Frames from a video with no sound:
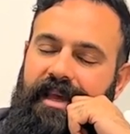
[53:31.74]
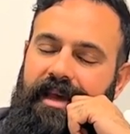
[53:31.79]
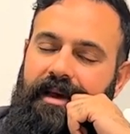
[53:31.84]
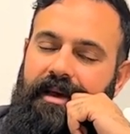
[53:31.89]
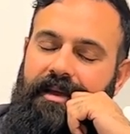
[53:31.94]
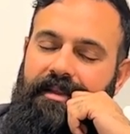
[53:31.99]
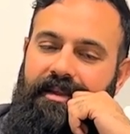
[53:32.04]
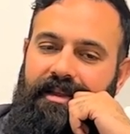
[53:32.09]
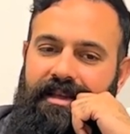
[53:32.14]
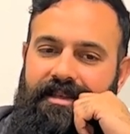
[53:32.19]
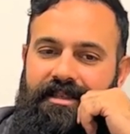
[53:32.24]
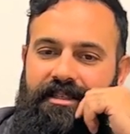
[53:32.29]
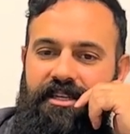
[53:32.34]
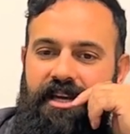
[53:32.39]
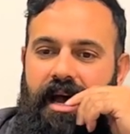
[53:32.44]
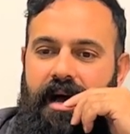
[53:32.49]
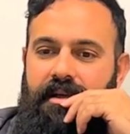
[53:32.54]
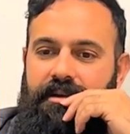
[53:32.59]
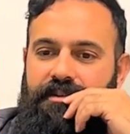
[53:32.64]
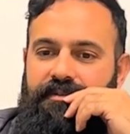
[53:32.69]
Yeah, I think that's a
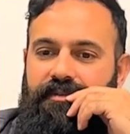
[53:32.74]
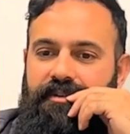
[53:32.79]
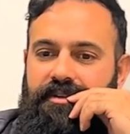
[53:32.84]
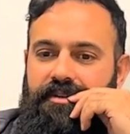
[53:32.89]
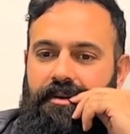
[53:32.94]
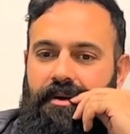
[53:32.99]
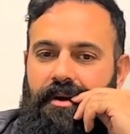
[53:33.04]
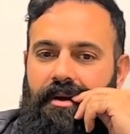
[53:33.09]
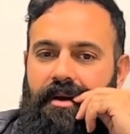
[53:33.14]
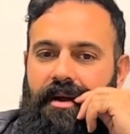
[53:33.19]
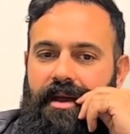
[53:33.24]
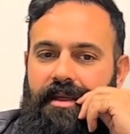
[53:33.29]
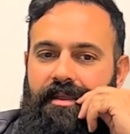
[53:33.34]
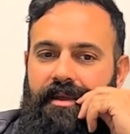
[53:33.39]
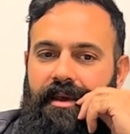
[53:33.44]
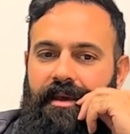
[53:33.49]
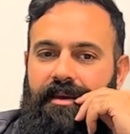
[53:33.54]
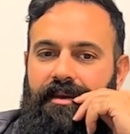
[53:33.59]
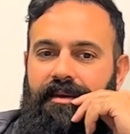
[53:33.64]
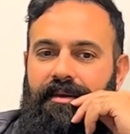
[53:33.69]
challenge for sure. I
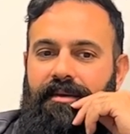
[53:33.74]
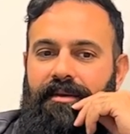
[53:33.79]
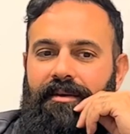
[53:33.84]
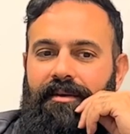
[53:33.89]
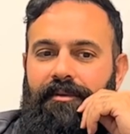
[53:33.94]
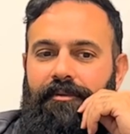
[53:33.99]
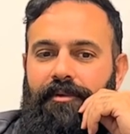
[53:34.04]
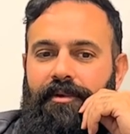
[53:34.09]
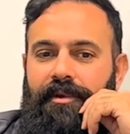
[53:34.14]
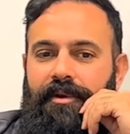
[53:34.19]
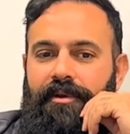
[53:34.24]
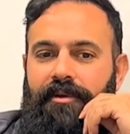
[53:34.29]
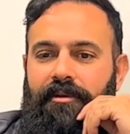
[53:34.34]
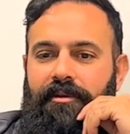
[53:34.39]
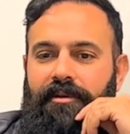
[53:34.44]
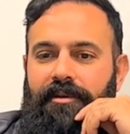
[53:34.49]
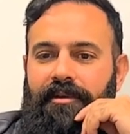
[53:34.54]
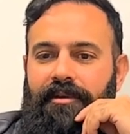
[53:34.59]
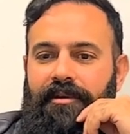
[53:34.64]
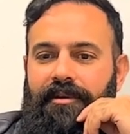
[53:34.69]
think
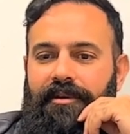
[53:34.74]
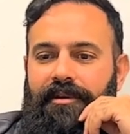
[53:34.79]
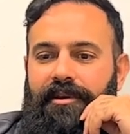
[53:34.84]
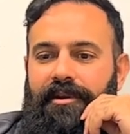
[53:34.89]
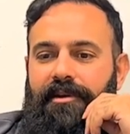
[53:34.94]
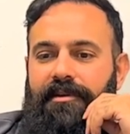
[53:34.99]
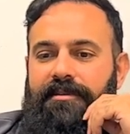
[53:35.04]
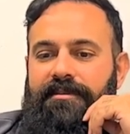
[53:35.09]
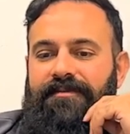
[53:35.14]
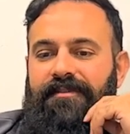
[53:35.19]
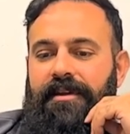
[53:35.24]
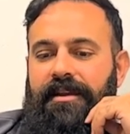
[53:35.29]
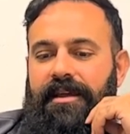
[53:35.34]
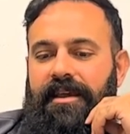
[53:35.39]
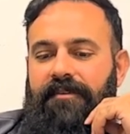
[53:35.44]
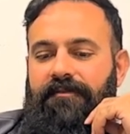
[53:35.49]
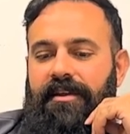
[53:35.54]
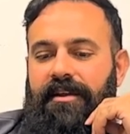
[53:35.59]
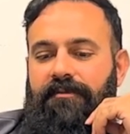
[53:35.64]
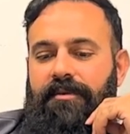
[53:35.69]
you know it's funny.
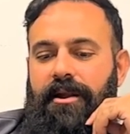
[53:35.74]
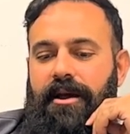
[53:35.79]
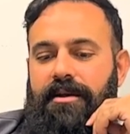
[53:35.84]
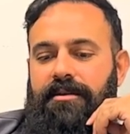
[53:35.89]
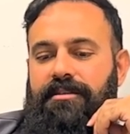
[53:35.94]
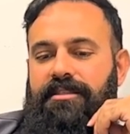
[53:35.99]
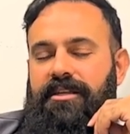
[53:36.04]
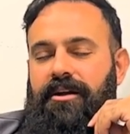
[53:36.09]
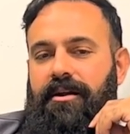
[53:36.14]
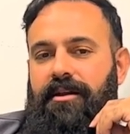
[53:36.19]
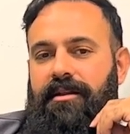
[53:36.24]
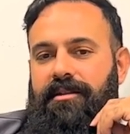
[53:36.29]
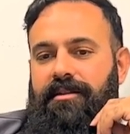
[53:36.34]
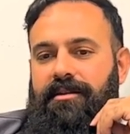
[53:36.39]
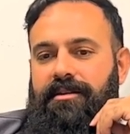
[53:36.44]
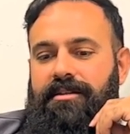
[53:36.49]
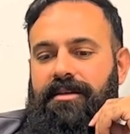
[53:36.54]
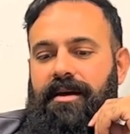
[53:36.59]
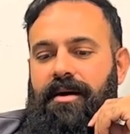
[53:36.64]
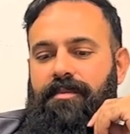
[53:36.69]
Even when I started
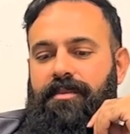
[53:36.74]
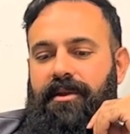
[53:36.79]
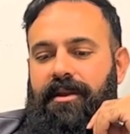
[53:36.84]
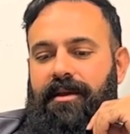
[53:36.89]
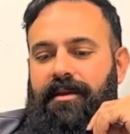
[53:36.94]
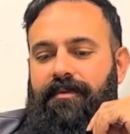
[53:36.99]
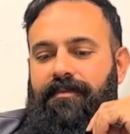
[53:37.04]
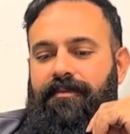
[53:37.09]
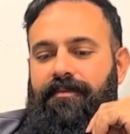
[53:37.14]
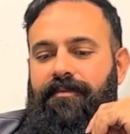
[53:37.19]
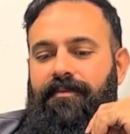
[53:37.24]
this company,